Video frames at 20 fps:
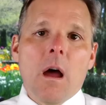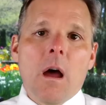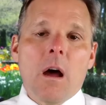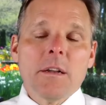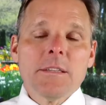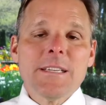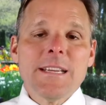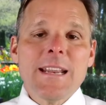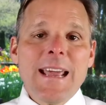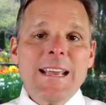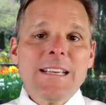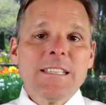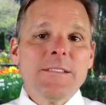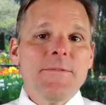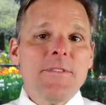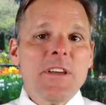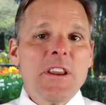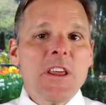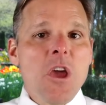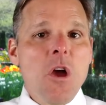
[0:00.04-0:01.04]
On today's
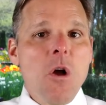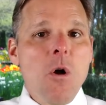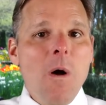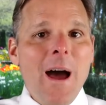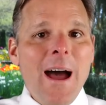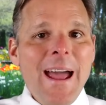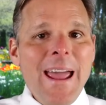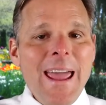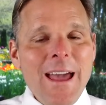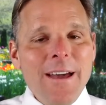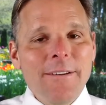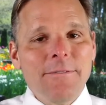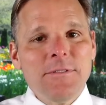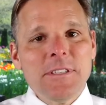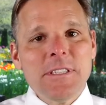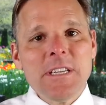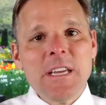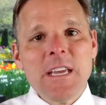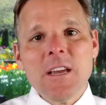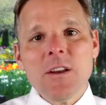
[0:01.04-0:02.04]
video, I
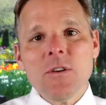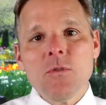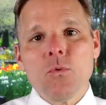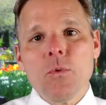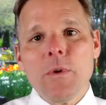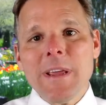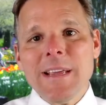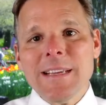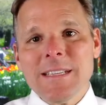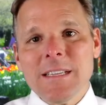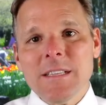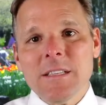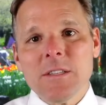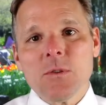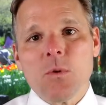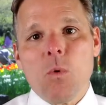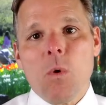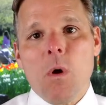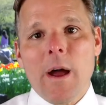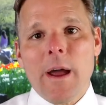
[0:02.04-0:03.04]
have ten
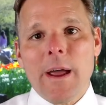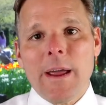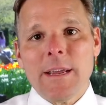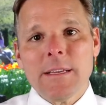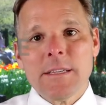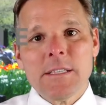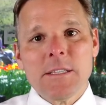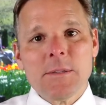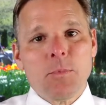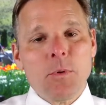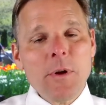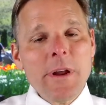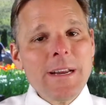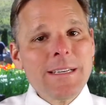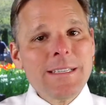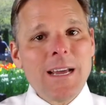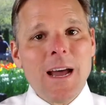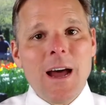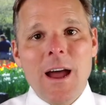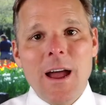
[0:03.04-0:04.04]
reasons why
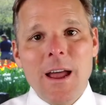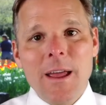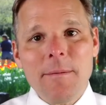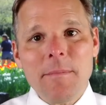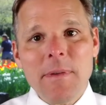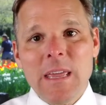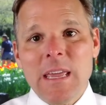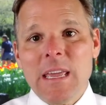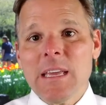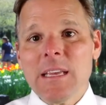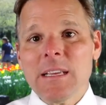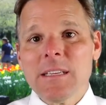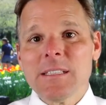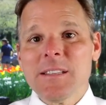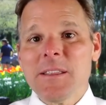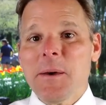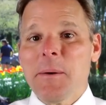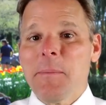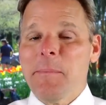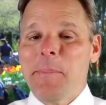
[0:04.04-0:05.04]
springtime
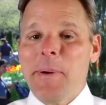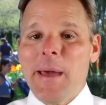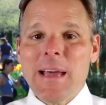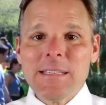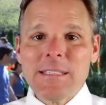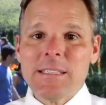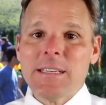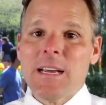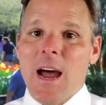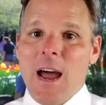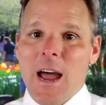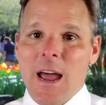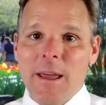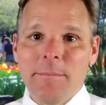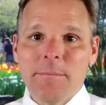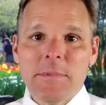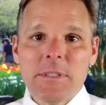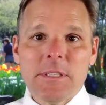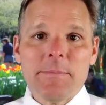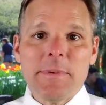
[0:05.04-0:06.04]
is the best
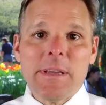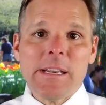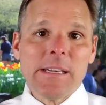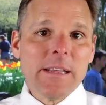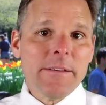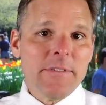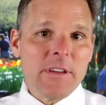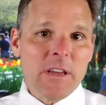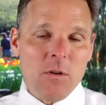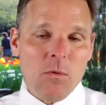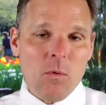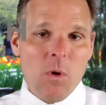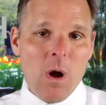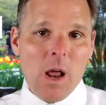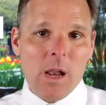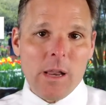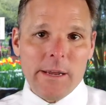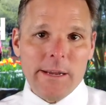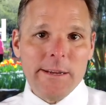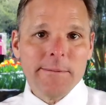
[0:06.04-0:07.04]
time to be living in Raleigh.